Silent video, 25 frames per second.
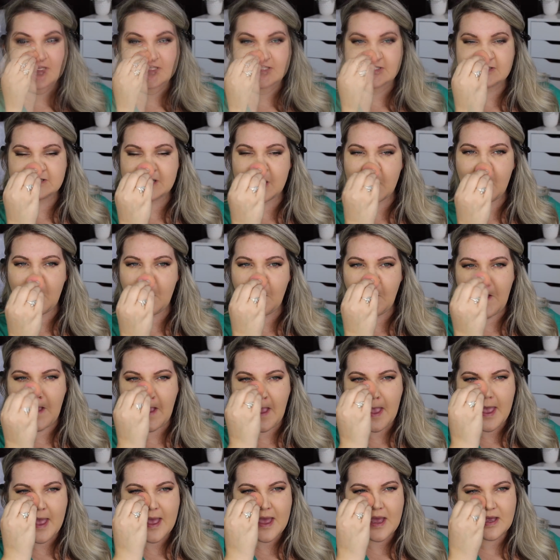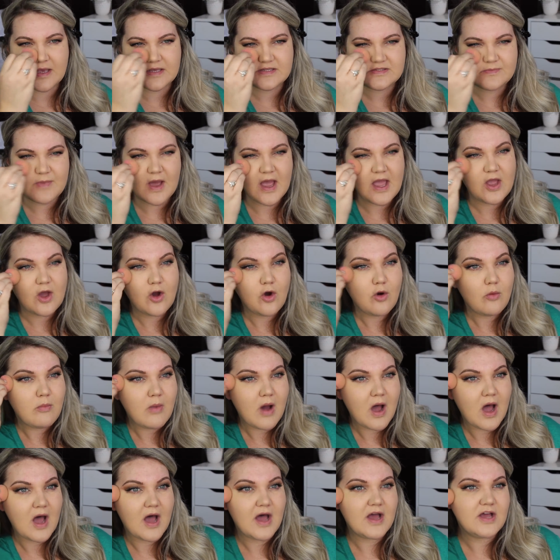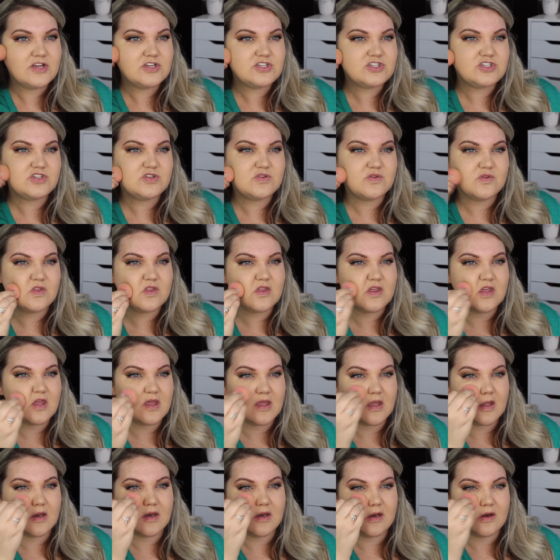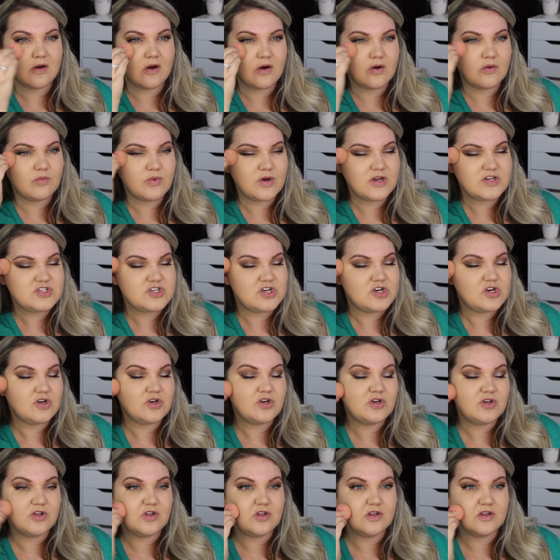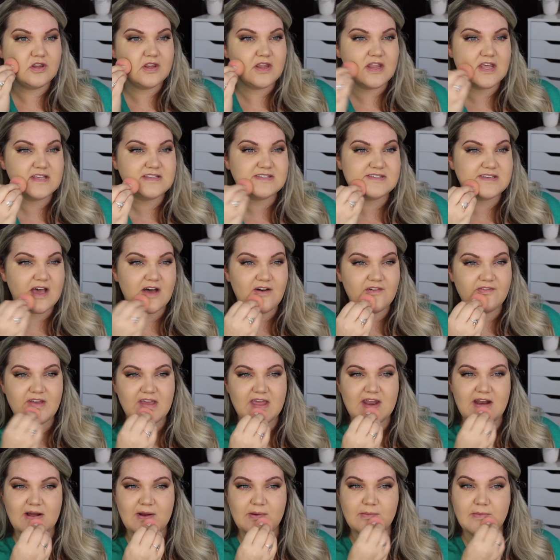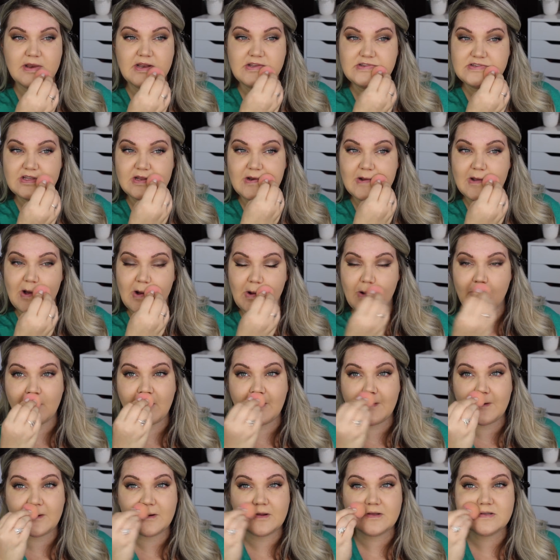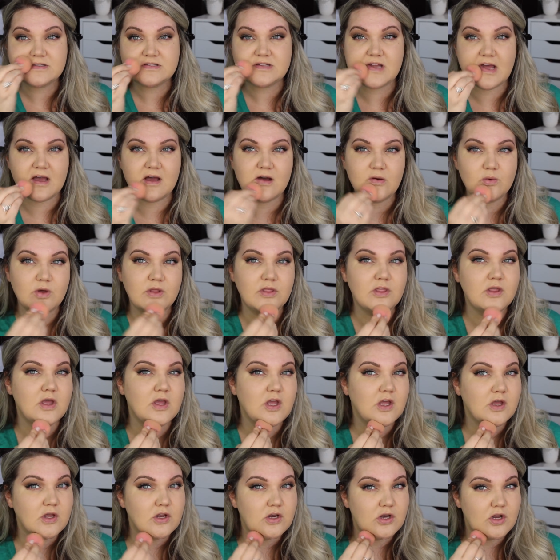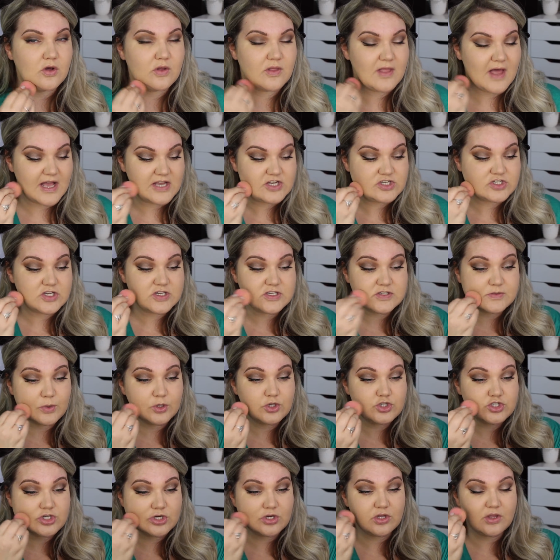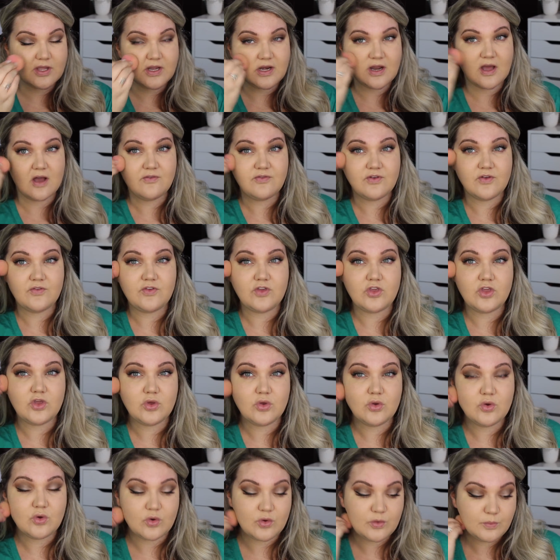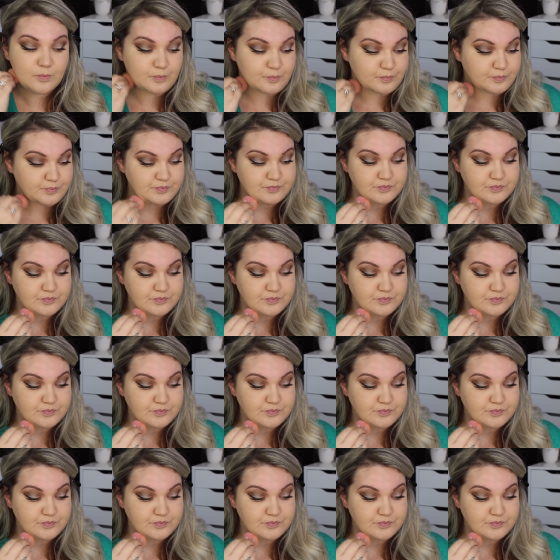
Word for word: So, as my homage to the originalness of it, I'm just going to go original style with no lashes, but surely enough, if you